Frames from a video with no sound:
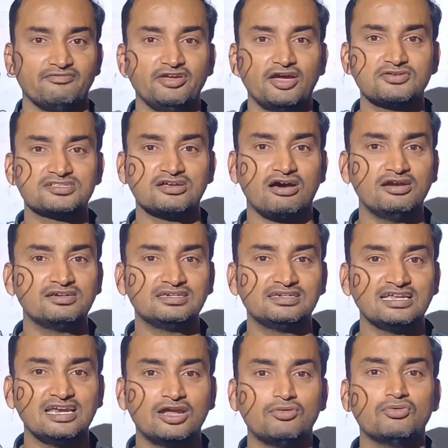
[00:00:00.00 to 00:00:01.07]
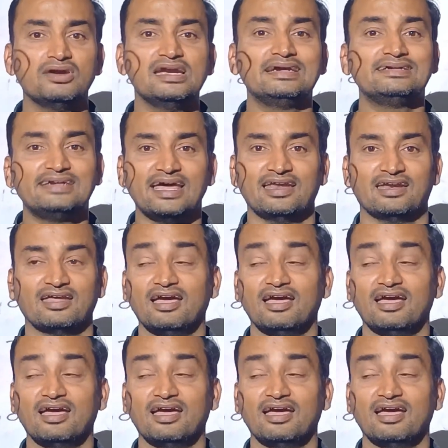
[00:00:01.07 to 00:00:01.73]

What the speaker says: We have solved till now only 10